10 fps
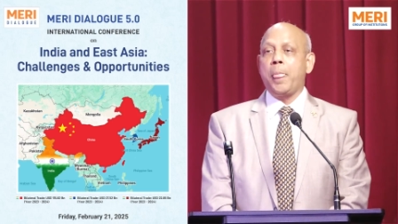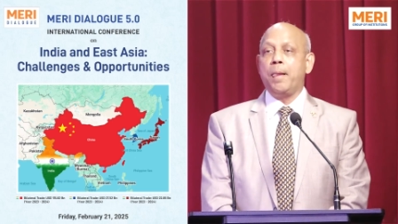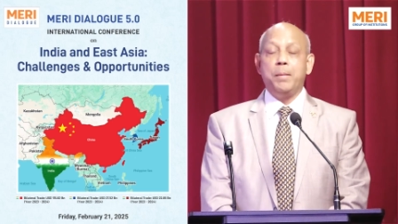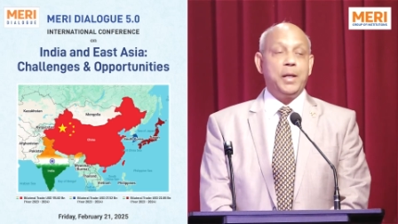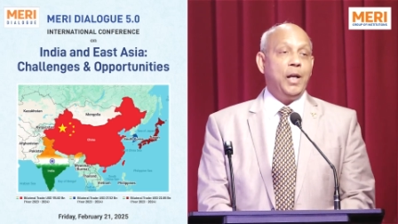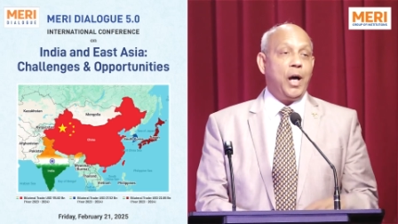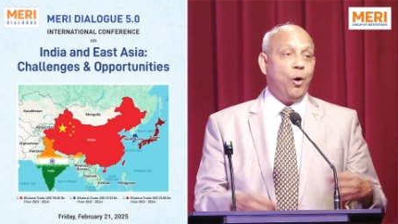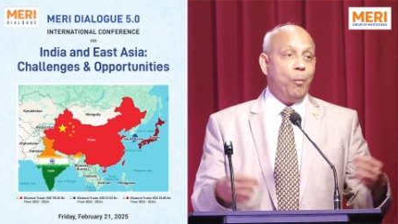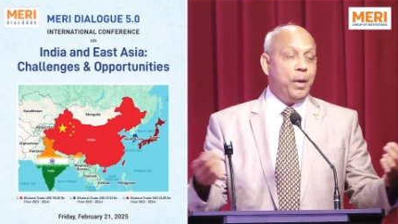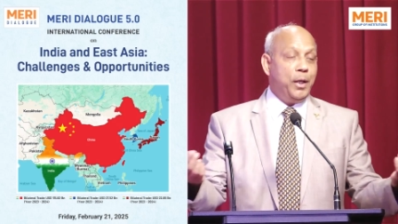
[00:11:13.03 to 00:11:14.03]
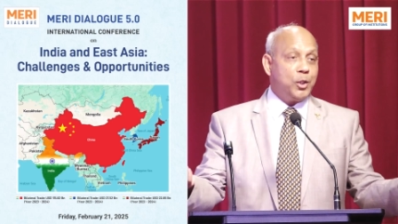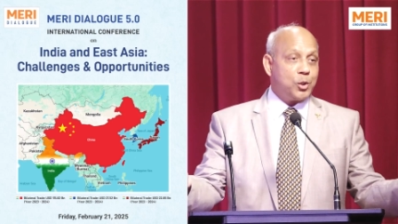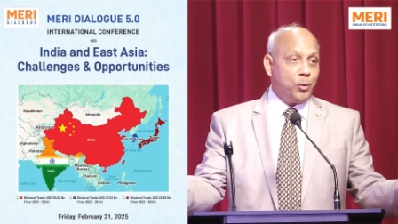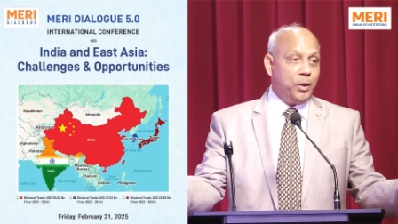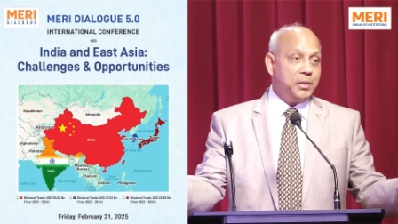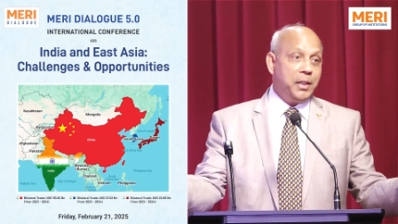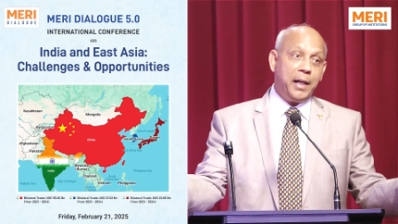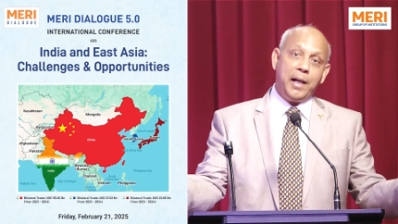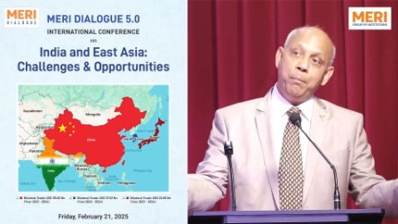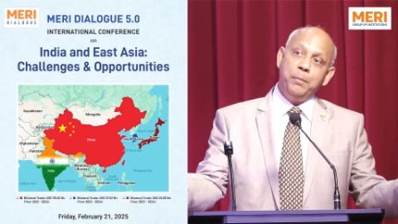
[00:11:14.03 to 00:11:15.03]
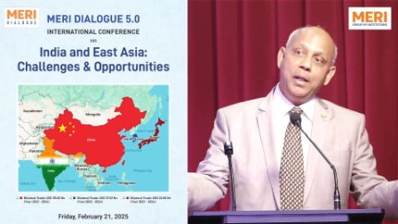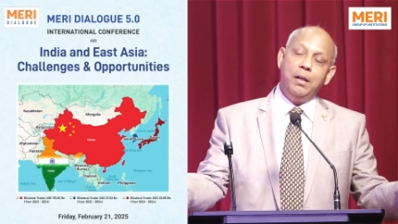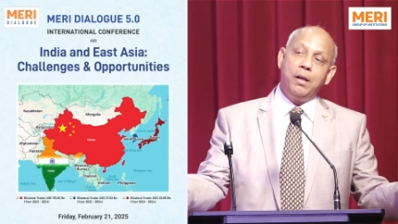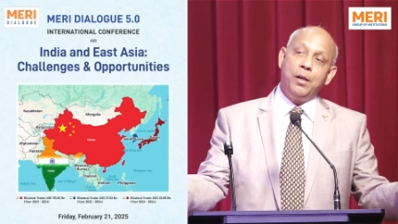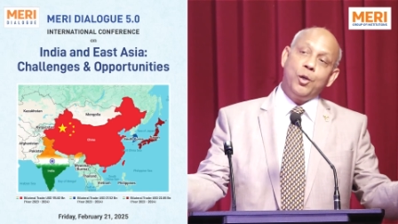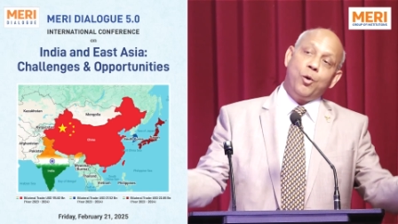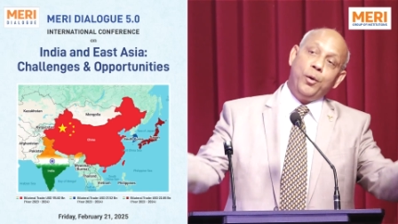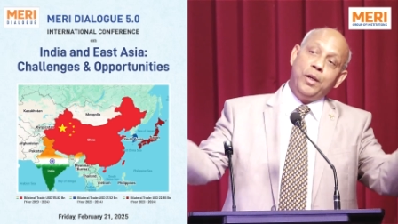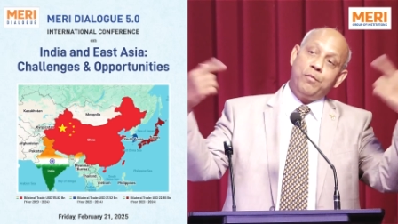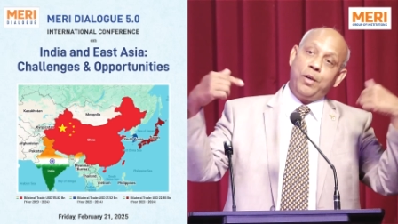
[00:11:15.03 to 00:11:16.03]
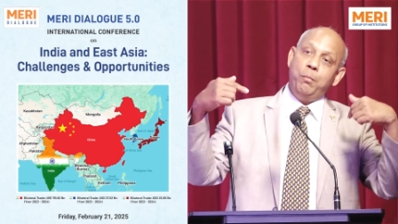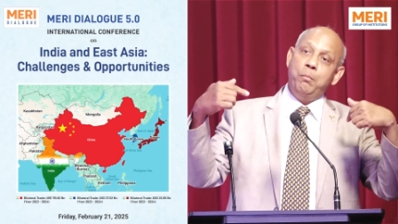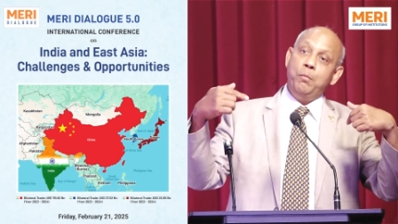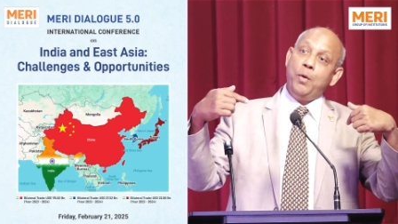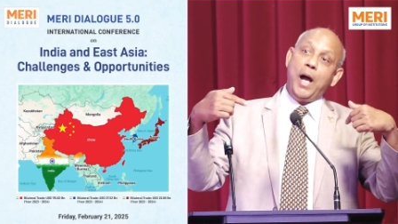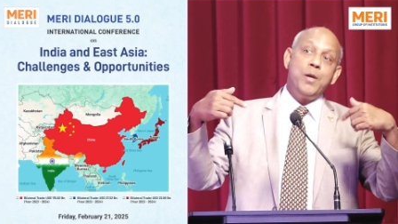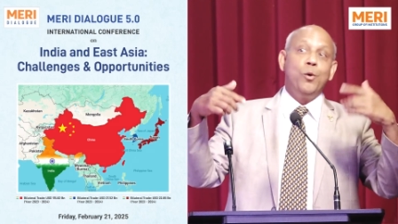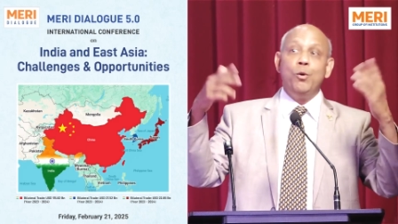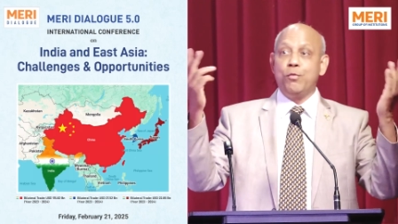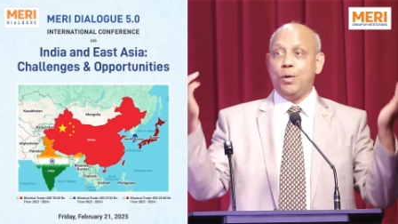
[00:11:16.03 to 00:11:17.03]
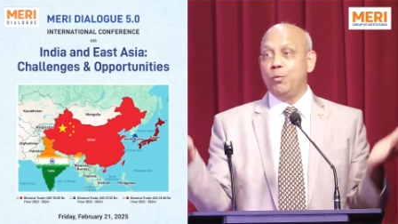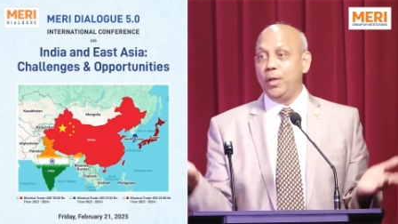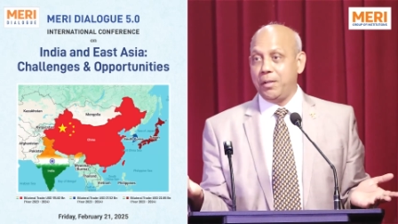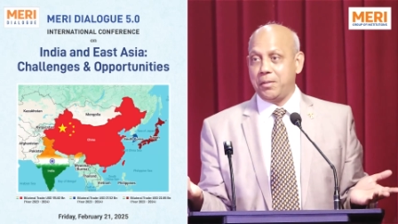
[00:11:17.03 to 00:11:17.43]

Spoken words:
But now many students, they come, they learn Korean from, I don't know from where.